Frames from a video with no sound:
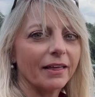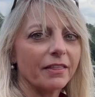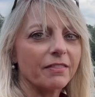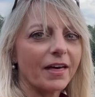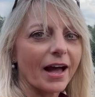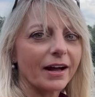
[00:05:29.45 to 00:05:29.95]

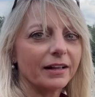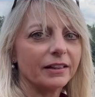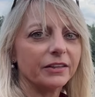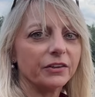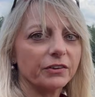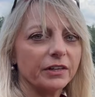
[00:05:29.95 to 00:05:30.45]
That
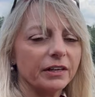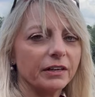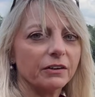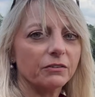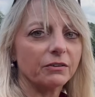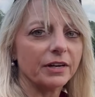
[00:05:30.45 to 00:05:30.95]

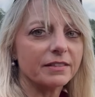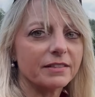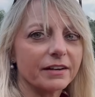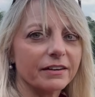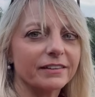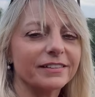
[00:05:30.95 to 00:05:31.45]
clearing right
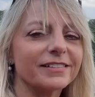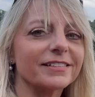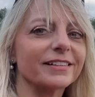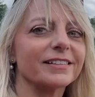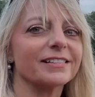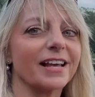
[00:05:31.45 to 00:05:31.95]
there is
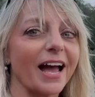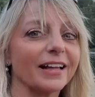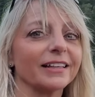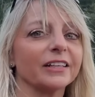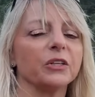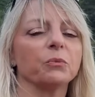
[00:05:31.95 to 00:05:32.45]
exactly